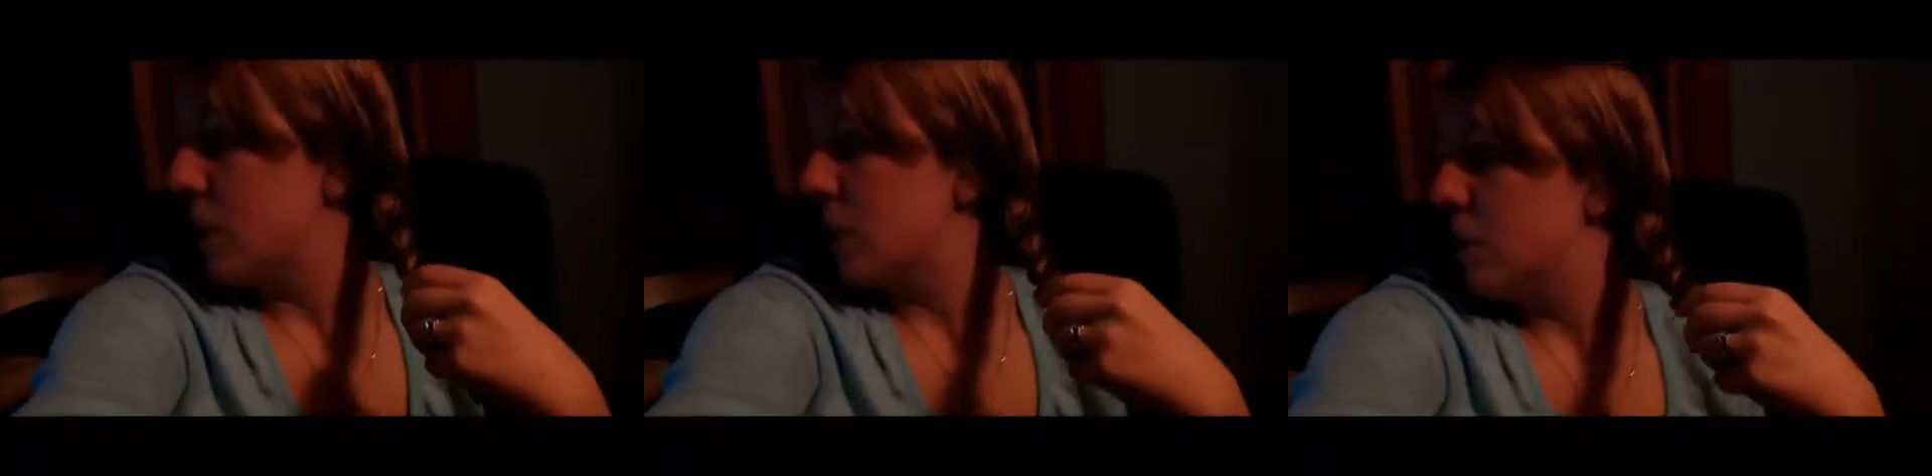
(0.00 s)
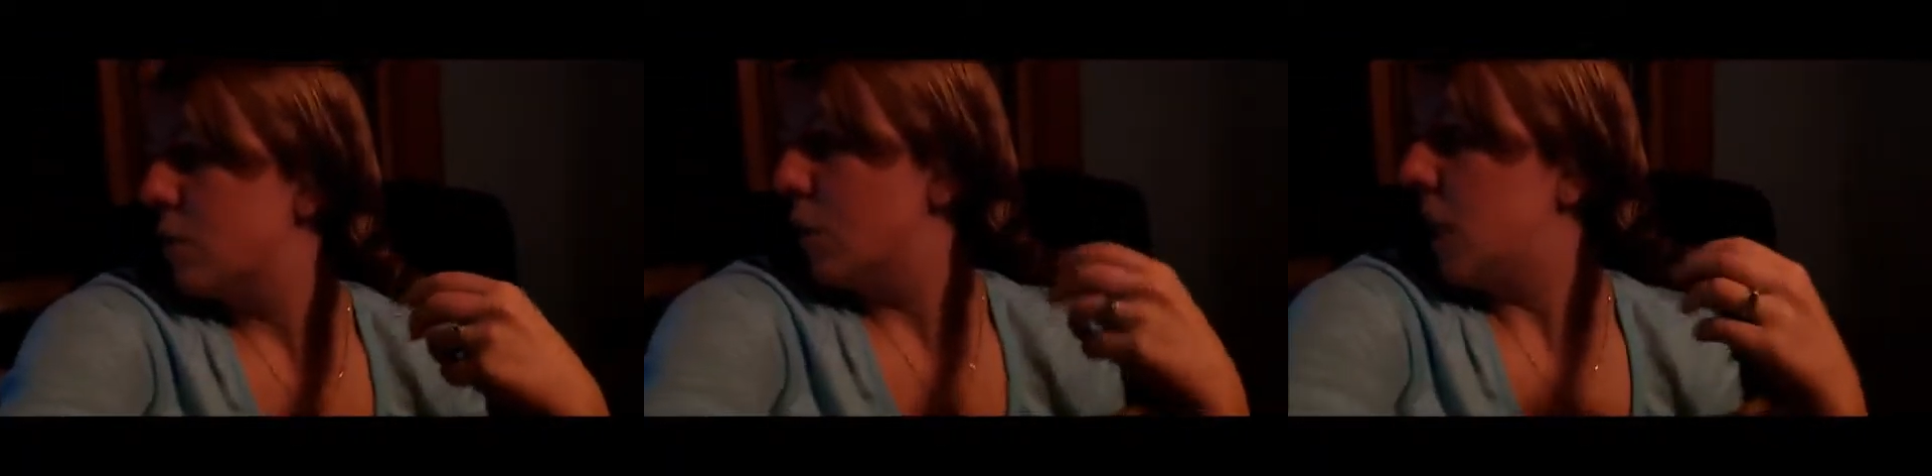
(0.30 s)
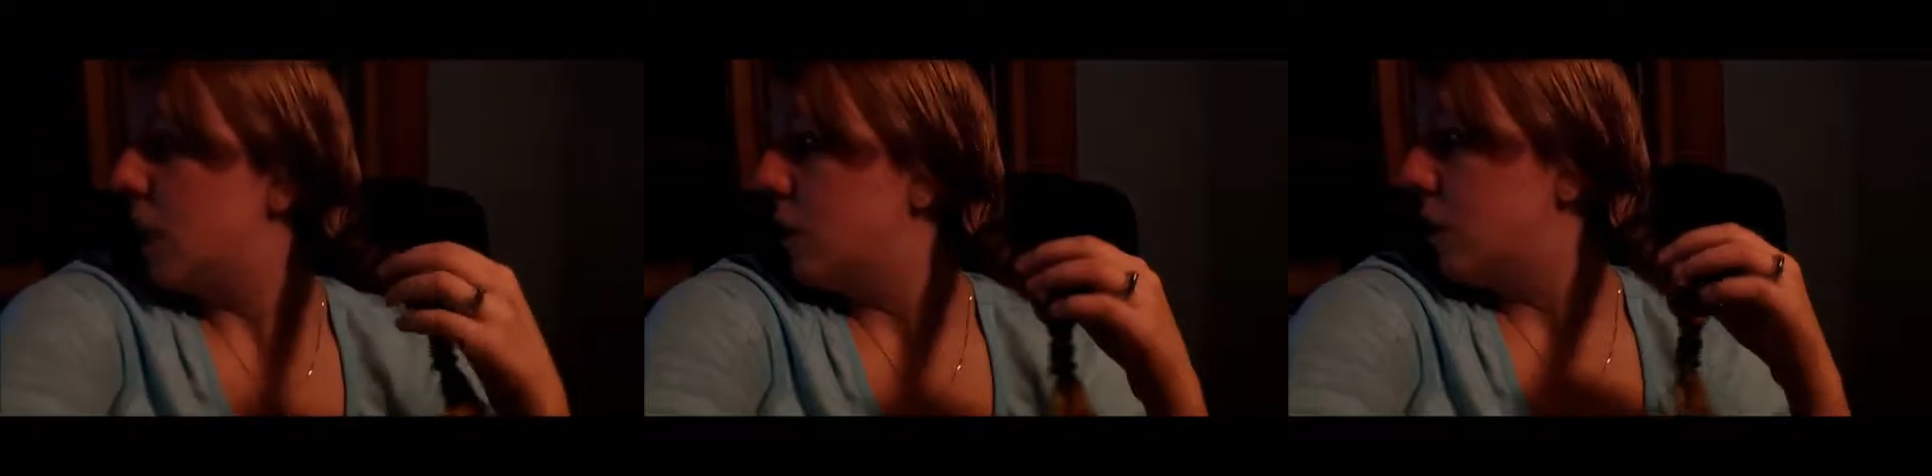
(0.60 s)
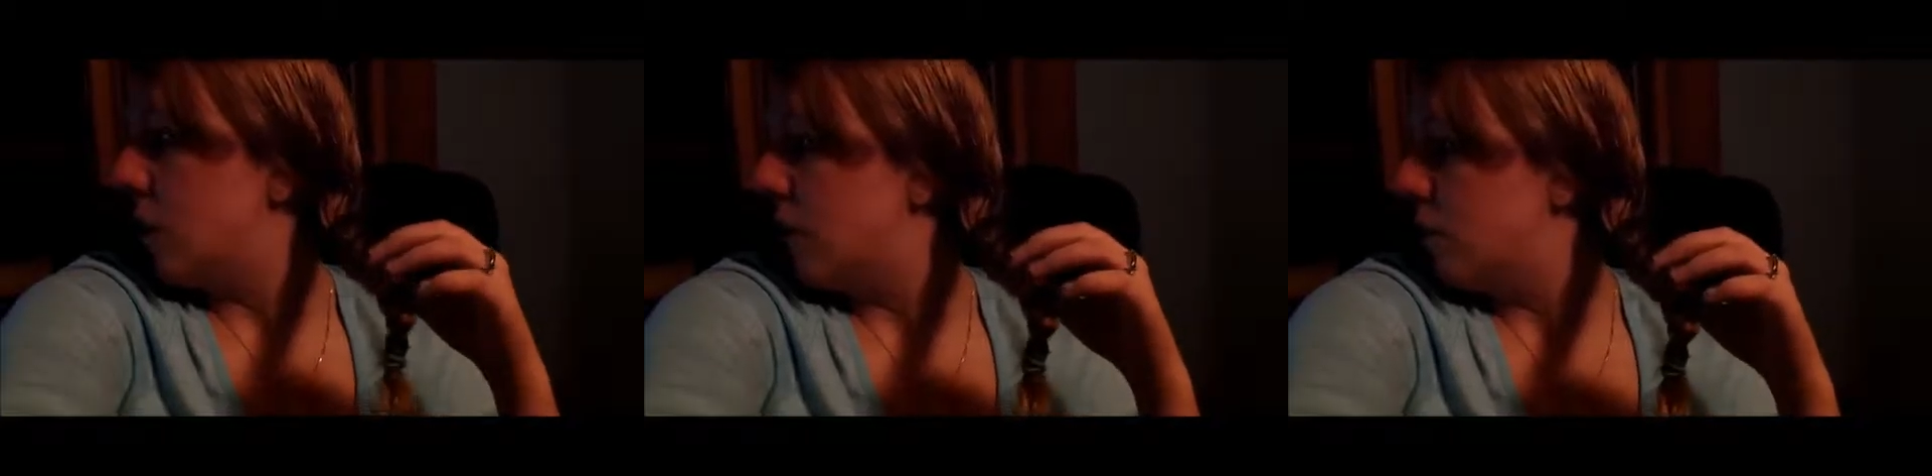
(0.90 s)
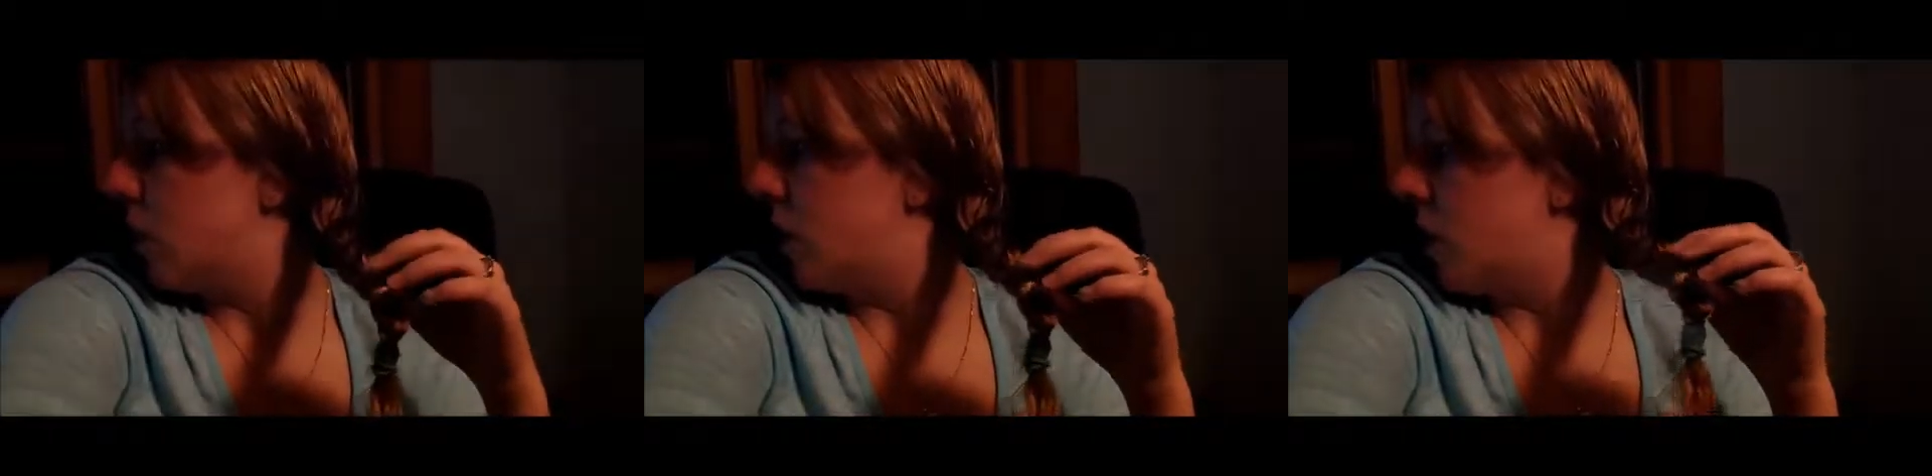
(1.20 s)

watching this video that I have on